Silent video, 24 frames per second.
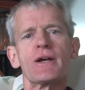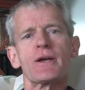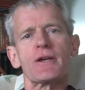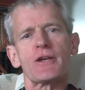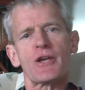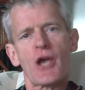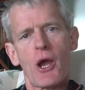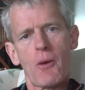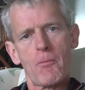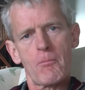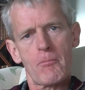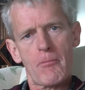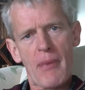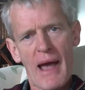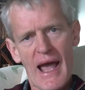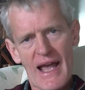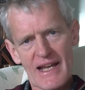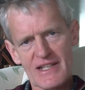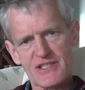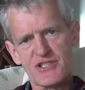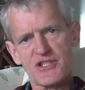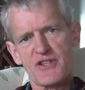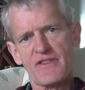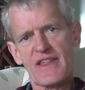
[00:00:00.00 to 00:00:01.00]
go
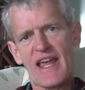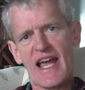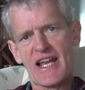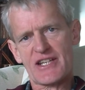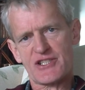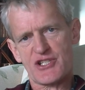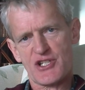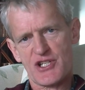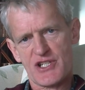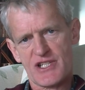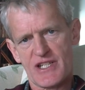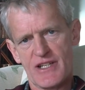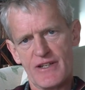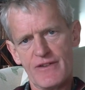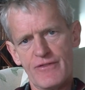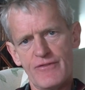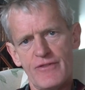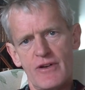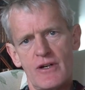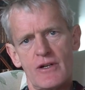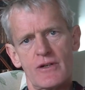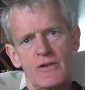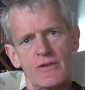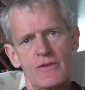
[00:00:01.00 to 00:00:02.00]
back to the
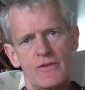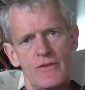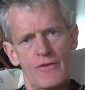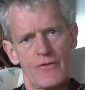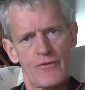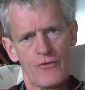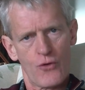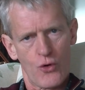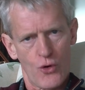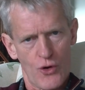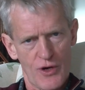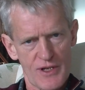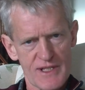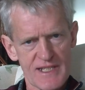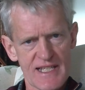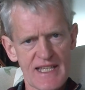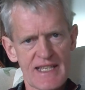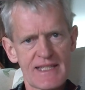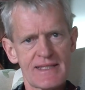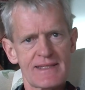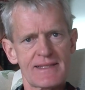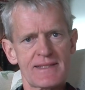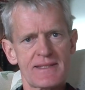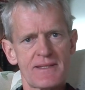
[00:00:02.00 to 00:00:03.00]
adjective,
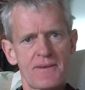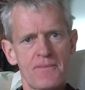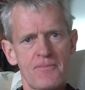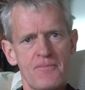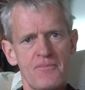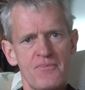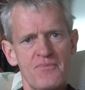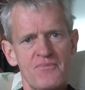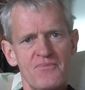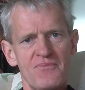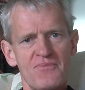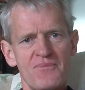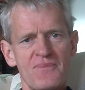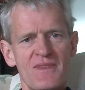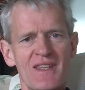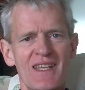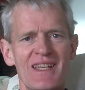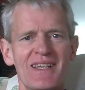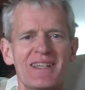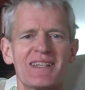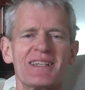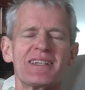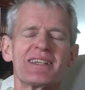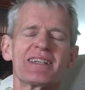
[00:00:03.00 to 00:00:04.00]
fortis,
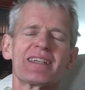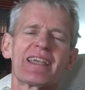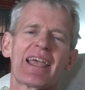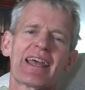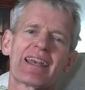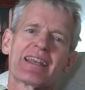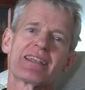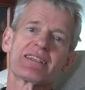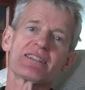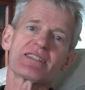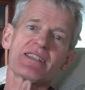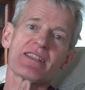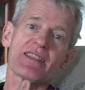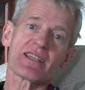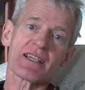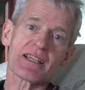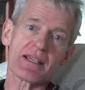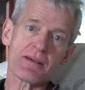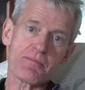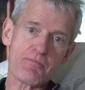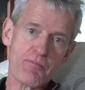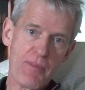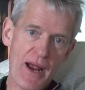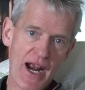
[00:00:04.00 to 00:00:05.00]
get into the
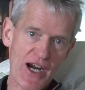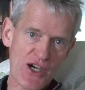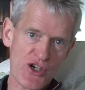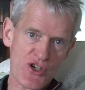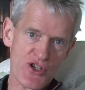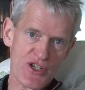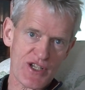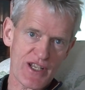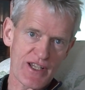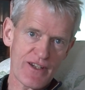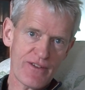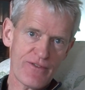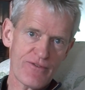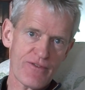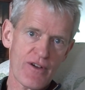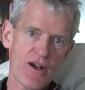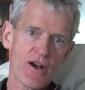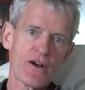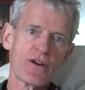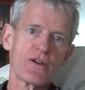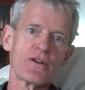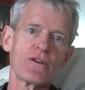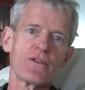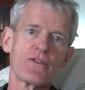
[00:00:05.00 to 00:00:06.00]
comparative,
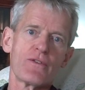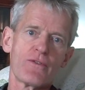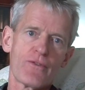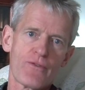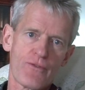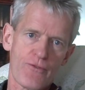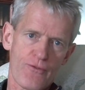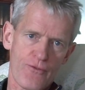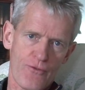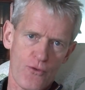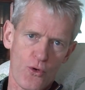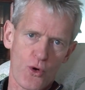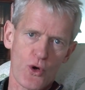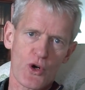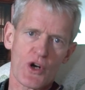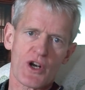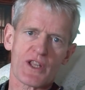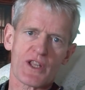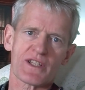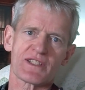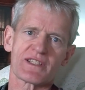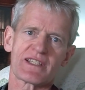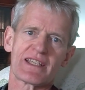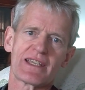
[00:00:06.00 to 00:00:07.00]

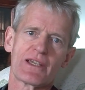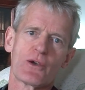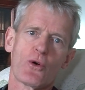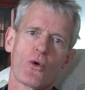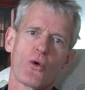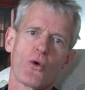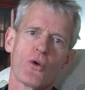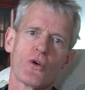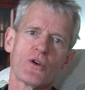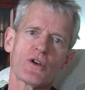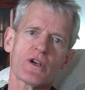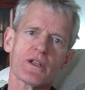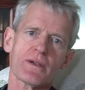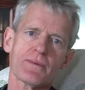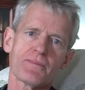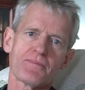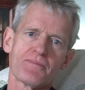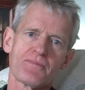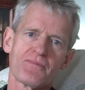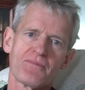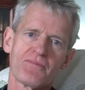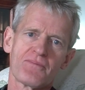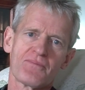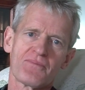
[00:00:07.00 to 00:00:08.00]
fortior,
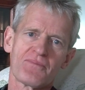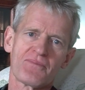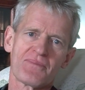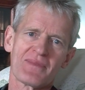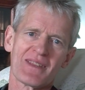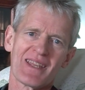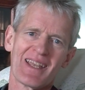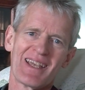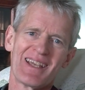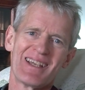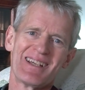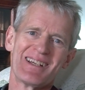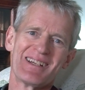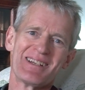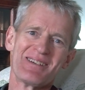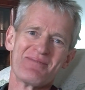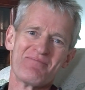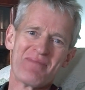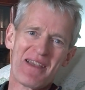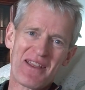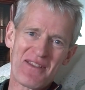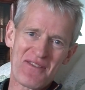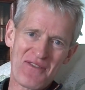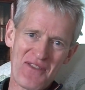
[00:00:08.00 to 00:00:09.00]

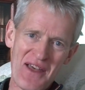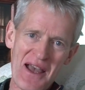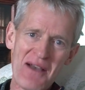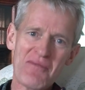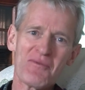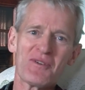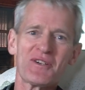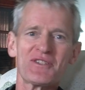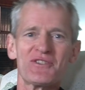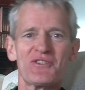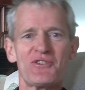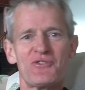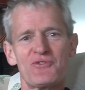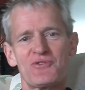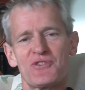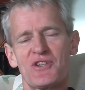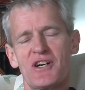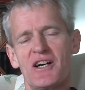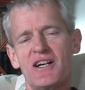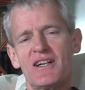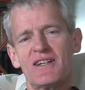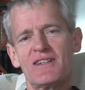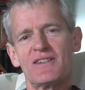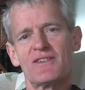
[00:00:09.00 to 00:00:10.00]
make that word
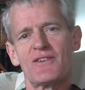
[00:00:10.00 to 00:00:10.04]
neuter,